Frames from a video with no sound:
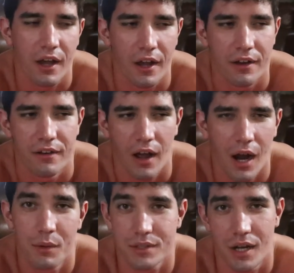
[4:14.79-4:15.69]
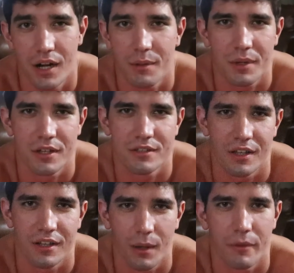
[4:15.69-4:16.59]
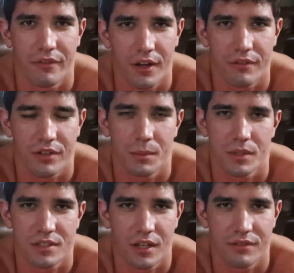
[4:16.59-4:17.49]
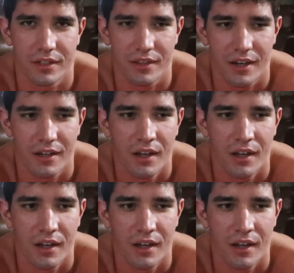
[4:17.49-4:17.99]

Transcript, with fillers: and I was on it because like I'm a fan of him and stuff like that.